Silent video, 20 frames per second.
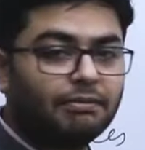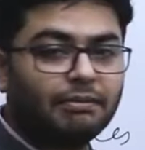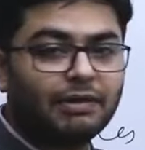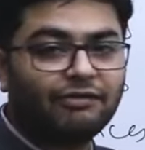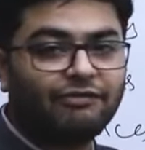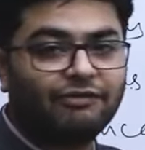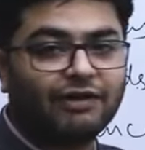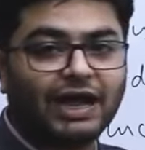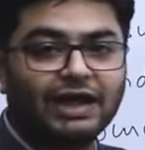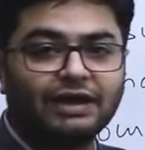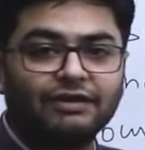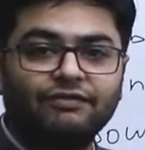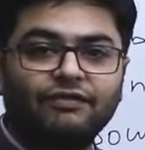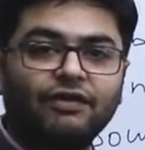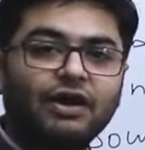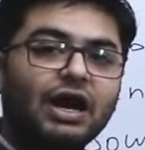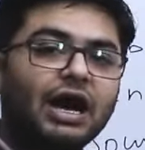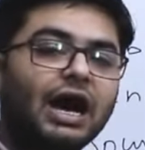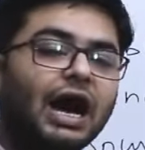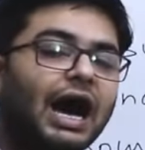number 5
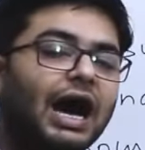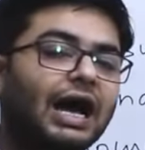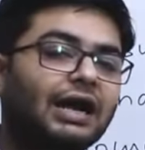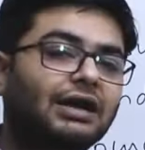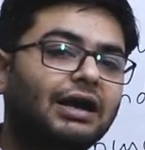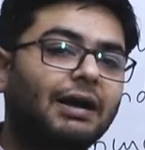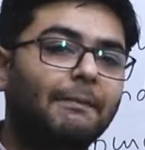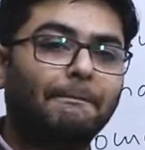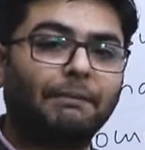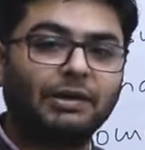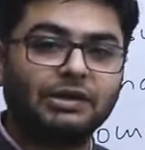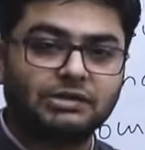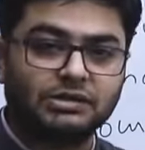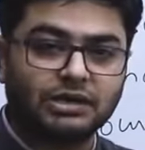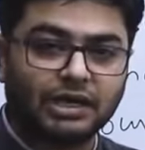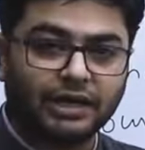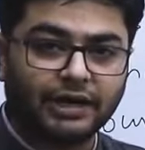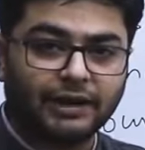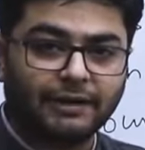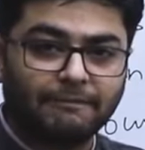are
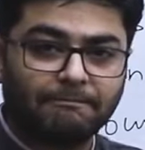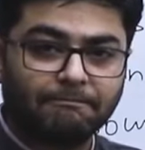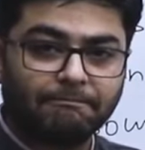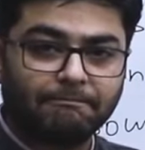compulsory.